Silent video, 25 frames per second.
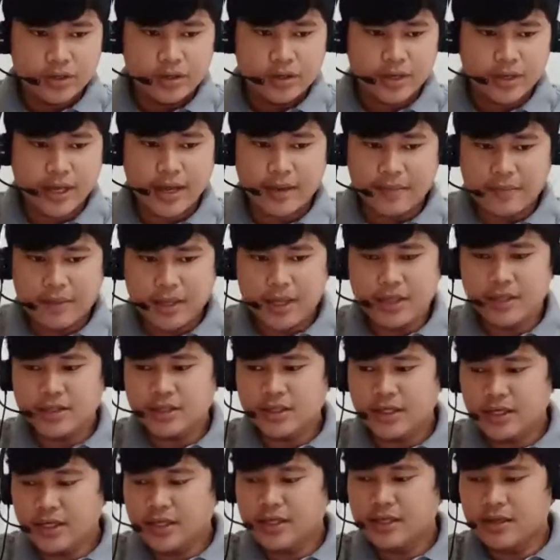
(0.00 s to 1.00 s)
That means
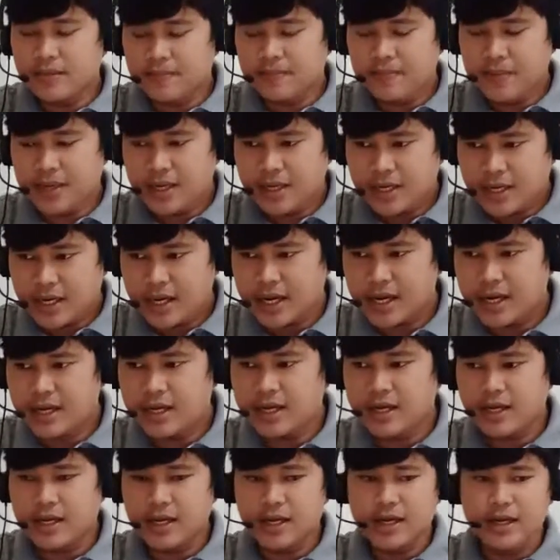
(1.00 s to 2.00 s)
in the
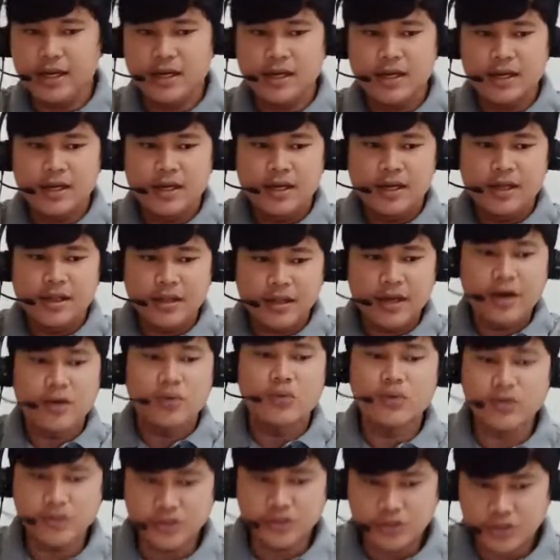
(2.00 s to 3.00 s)
beginning,
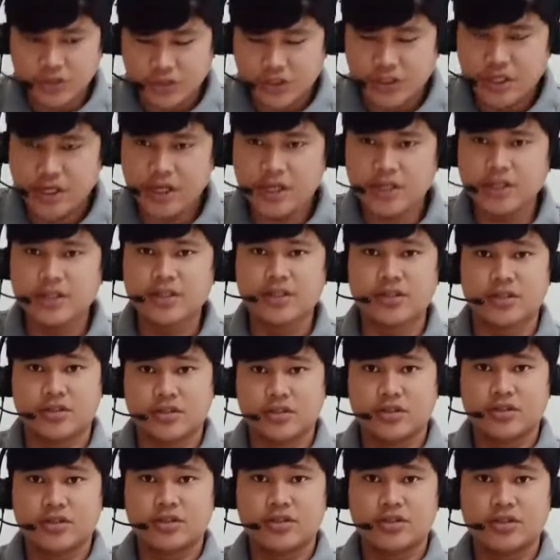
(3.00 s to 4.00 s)
there was
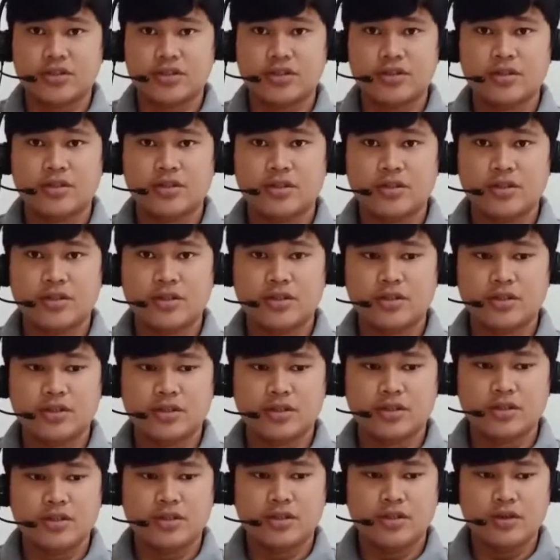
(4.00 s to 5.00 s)
Jesus.
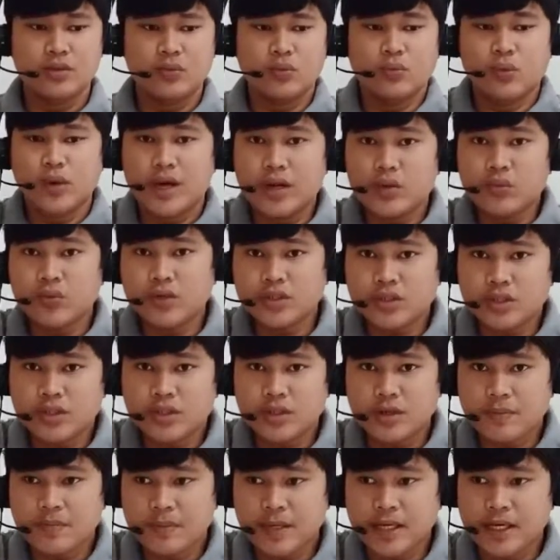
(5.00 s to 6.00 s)
When was
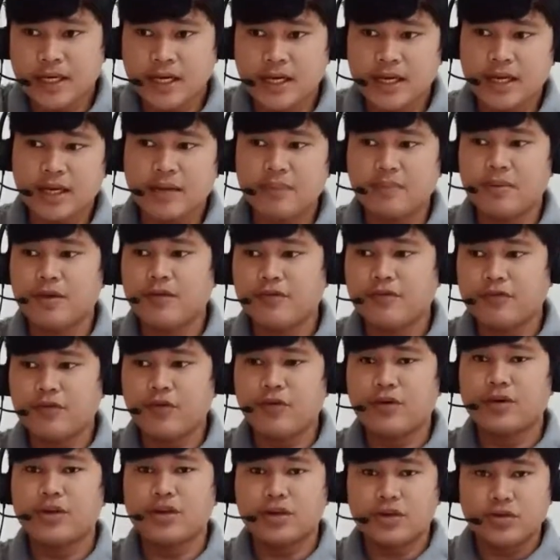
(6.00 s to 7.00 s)
the beginning?
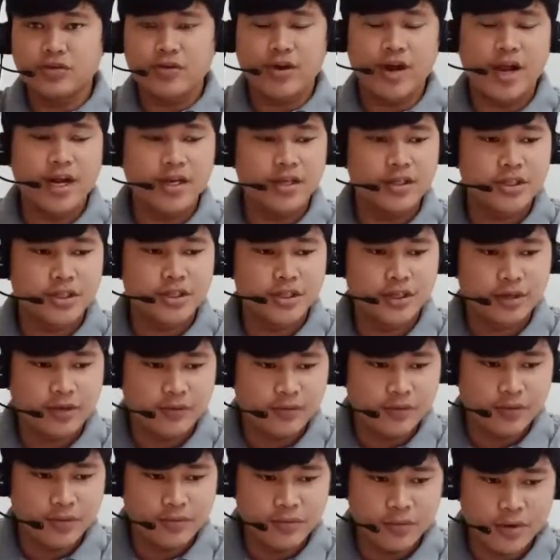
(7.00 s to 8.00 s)
Before the creation
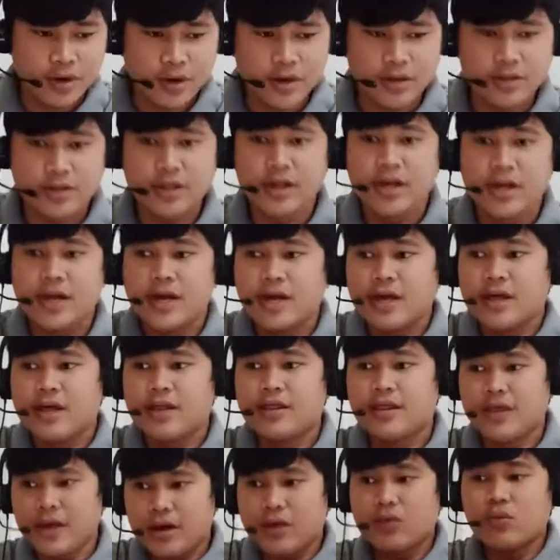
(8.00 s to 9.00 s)
of the world,
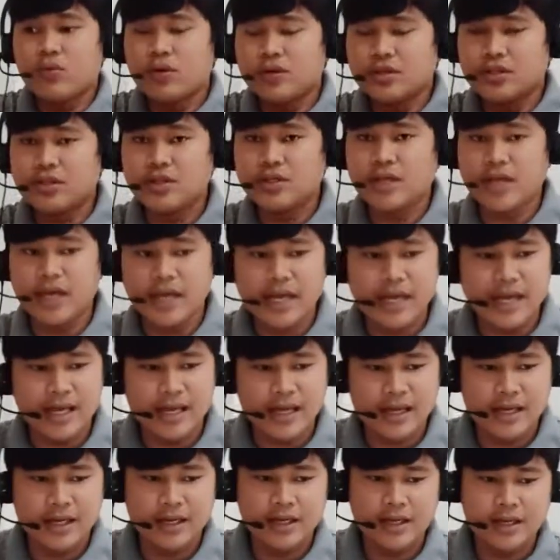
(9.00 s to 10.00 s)
there was
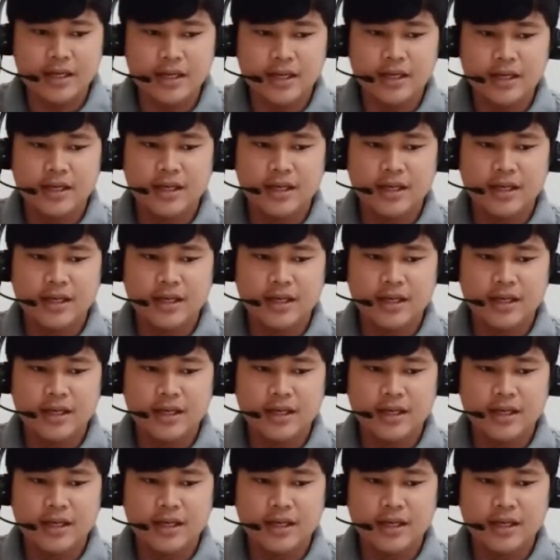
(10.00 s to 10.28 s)
He.